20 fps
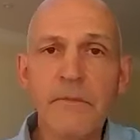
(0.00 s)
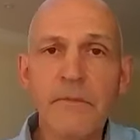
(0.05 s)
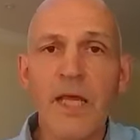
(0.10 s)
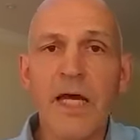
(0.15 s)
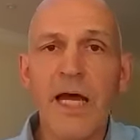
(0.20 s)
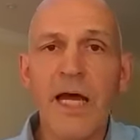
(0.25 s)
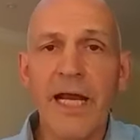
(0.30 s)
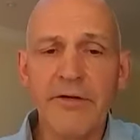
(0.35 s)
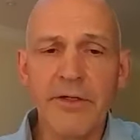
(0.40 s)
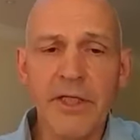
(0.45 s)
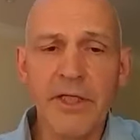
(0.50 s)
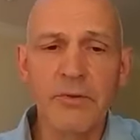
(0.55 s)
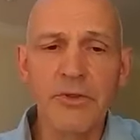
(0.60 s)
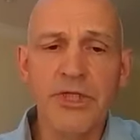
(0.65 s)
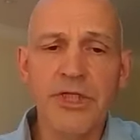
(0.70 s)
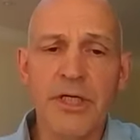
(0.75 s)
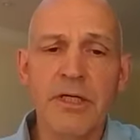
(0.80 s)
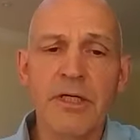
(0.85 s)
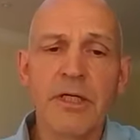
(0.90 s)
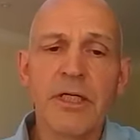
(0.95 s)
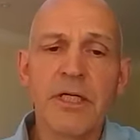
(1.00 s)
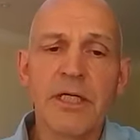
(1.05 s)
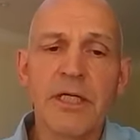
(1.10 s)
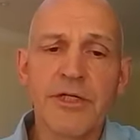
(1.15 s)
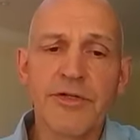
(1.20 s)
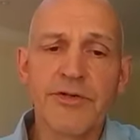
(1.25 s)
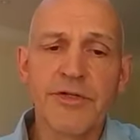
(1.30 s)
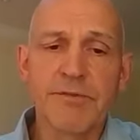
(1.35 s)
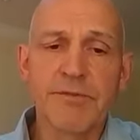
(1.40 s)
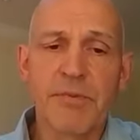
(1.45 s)
Agriculture
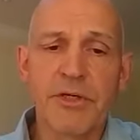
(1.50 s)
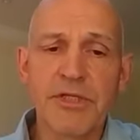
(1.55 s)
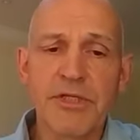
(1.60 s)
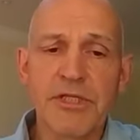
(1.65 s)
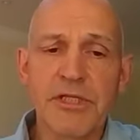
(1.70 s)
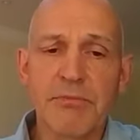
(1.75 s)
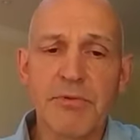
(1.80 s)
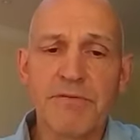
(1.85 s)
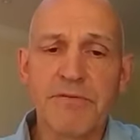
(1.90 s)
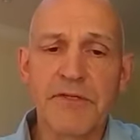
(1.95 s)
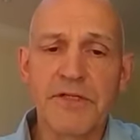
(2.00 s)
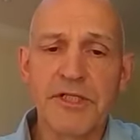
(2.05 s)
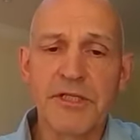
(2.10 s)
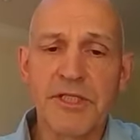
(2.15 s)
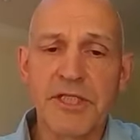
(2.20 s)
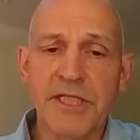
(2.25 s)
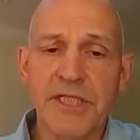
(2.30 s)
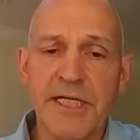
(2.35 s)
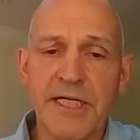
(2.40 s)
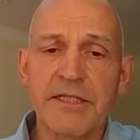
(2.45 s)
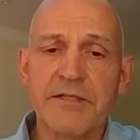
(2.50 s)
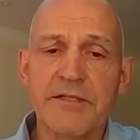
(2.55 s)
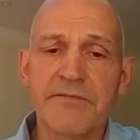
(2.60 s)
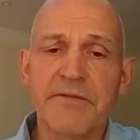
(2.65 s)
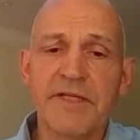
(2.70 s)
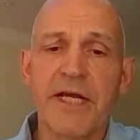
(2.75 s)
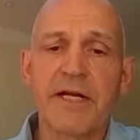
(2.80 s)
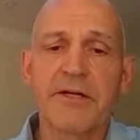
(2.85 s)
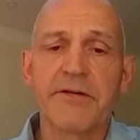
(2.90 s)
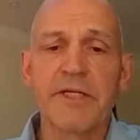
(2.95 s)
is responsible for
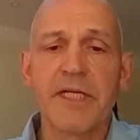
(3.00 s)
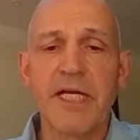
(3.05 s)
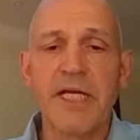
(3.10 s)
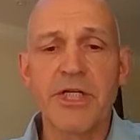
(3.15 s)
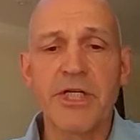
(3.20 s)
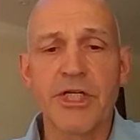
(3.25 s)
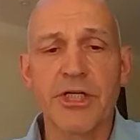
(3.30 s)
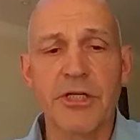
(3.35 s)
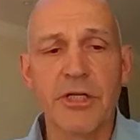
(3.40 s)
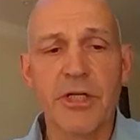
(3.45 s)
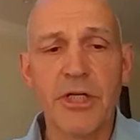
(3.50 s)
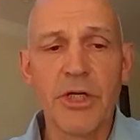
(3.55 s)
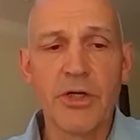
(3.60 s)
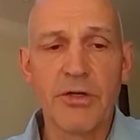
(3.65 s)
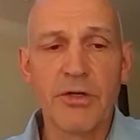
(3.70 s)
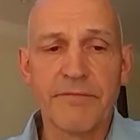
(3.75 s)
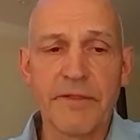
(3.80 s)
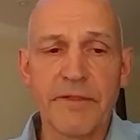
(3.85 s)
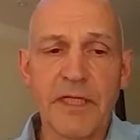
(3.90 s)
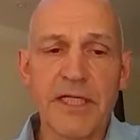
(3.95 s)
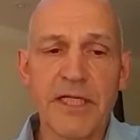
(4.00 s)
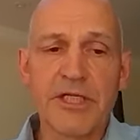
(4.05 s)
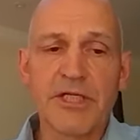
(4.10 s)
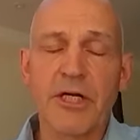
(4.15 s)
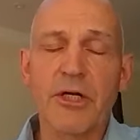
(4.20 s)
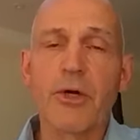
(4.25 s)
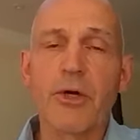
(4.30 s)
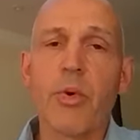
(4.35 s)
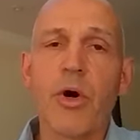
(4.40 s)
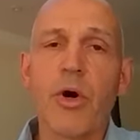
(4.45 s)
substantive degradation of at least a
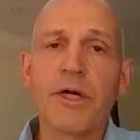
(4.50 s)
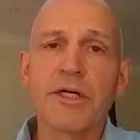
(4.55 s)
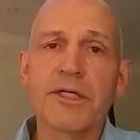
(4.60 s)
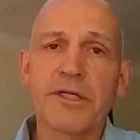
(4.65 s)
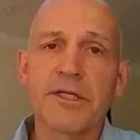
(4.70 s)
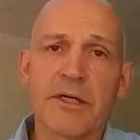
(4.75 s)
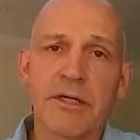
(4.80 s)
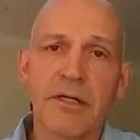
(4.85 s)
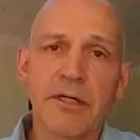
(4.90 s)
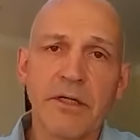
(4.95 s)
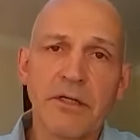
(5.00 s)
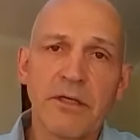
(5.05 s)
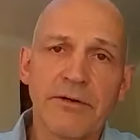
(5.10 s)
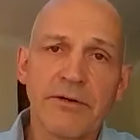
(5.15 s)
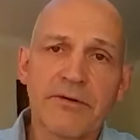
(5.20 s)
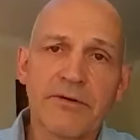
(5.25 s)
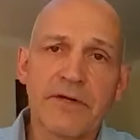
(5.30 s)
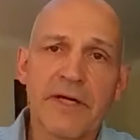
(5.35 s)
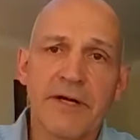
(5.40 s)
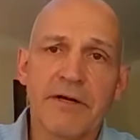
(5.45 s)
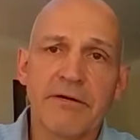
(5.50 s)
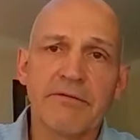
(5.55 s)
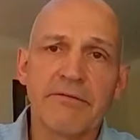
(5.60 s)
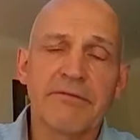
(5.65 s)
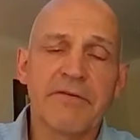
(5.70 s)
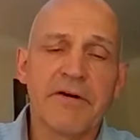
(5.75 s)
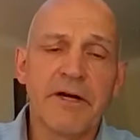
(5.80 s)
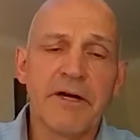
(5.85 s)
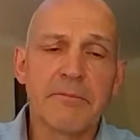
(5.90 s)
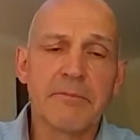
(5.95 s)
quarter of current
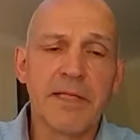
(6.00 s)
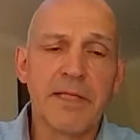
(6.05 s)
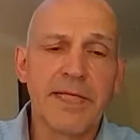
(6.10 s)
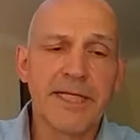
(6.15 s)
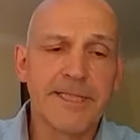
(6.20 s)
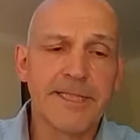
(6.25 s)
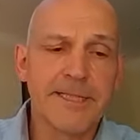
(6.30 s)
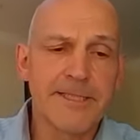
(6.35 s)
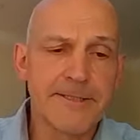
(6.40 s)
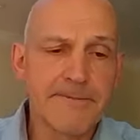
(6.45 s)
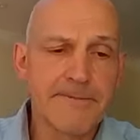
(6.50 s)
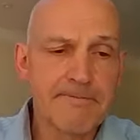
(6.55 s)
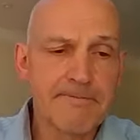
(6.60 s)
farmland.